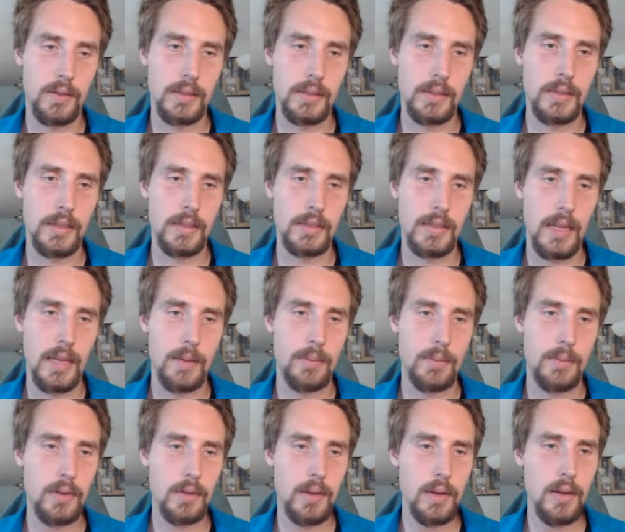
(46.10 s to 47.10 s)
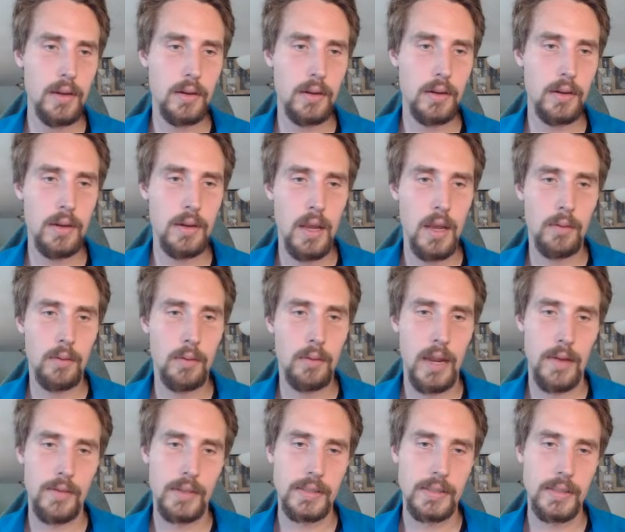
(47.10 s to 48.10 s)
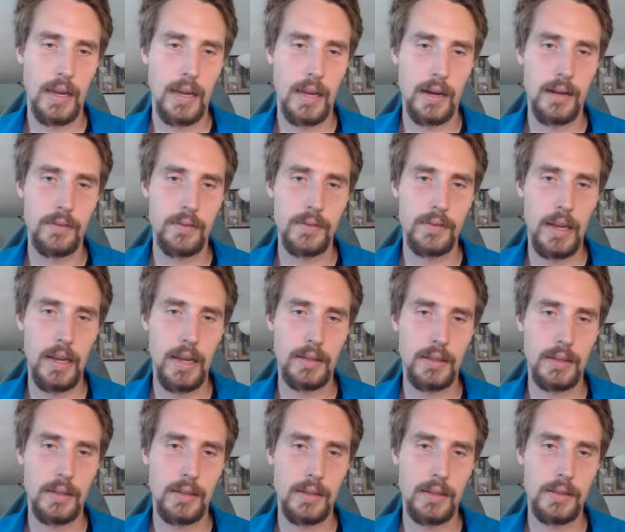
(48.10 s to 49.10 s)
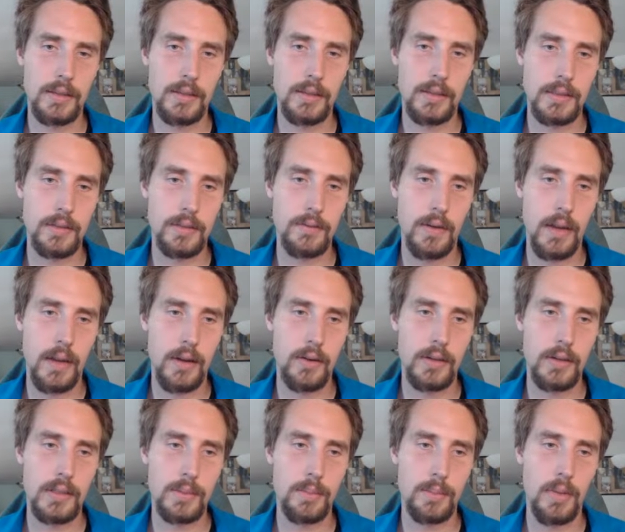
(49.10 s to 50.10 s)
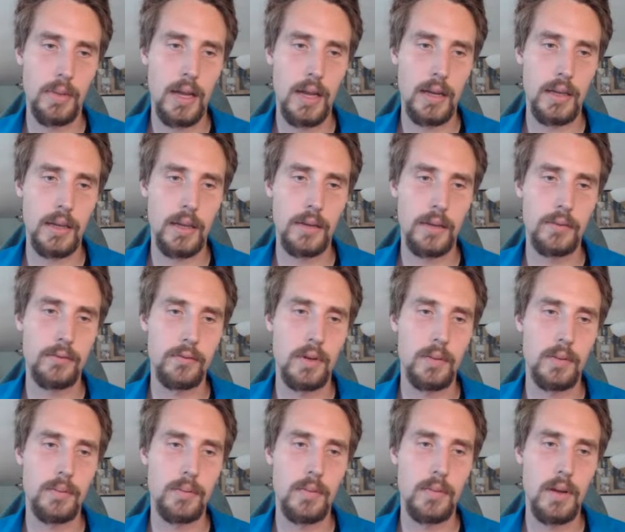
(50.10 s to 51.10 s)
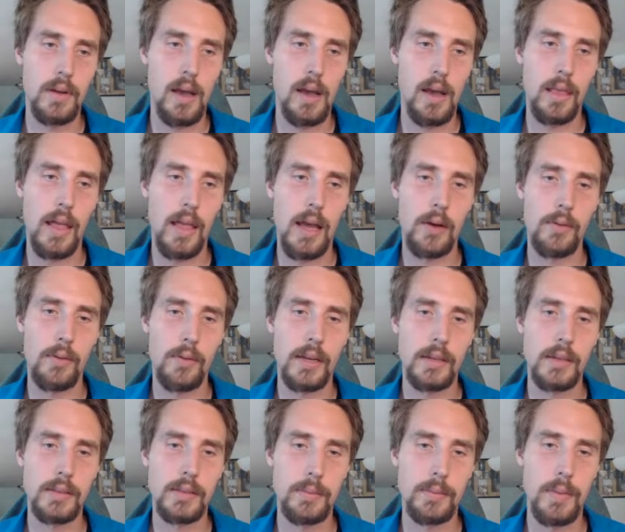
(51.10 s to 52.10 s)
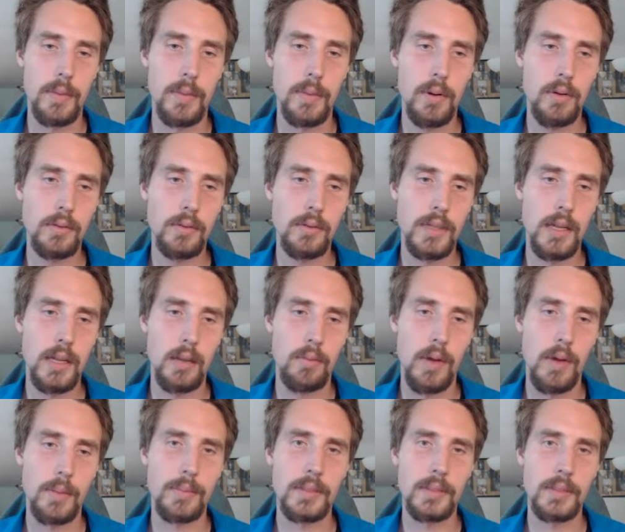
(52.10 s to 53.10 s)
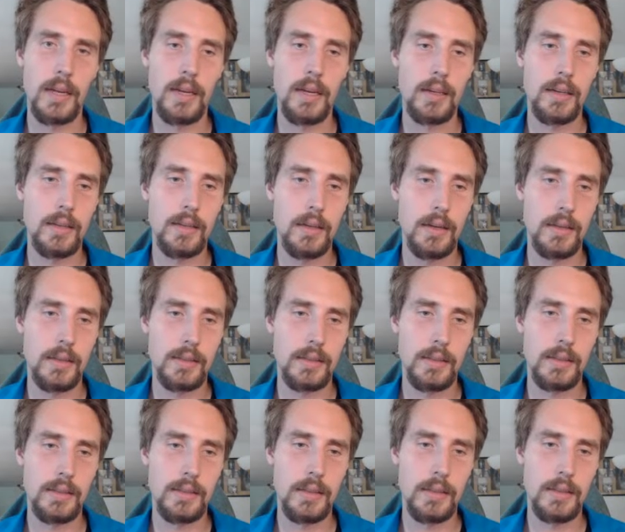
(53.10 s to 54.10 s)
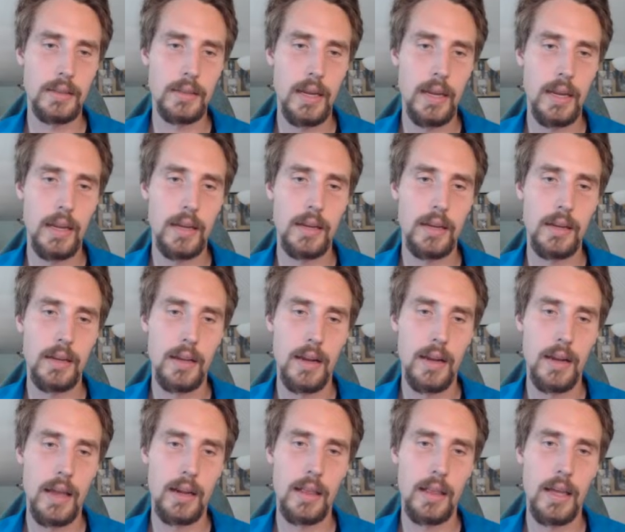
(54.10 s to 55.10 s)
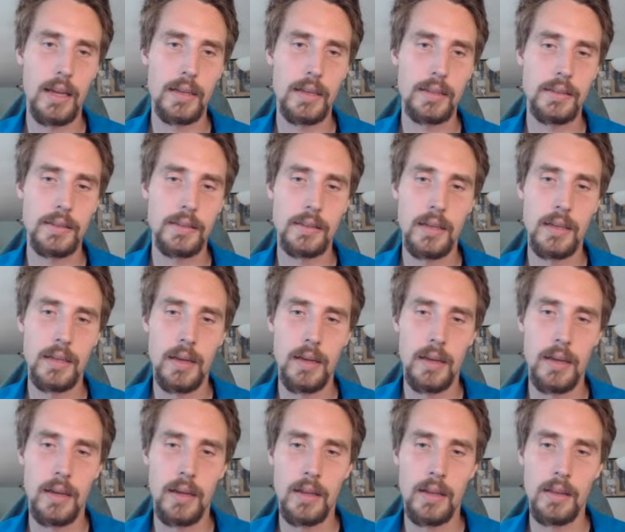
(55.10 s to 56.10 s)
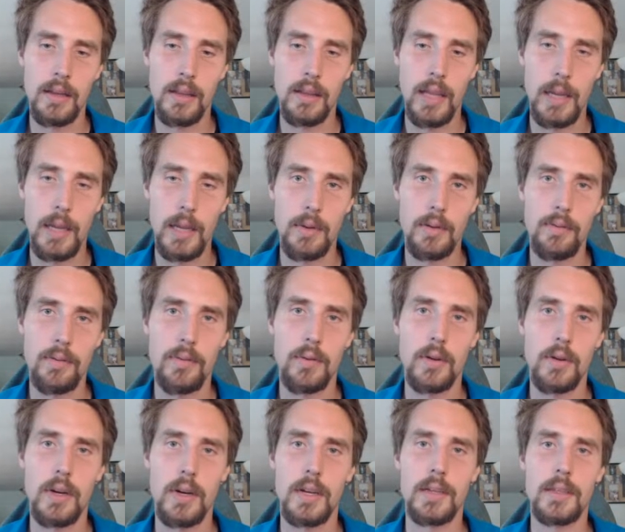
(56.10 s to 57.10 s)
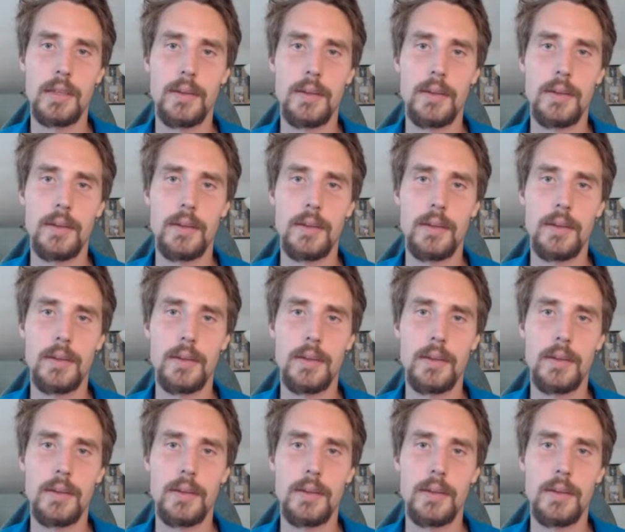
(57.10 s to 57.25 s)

example here, we have this negative text that this classifier is blocking from allowing to be posted to the website because it's taken and analyzed the label for it.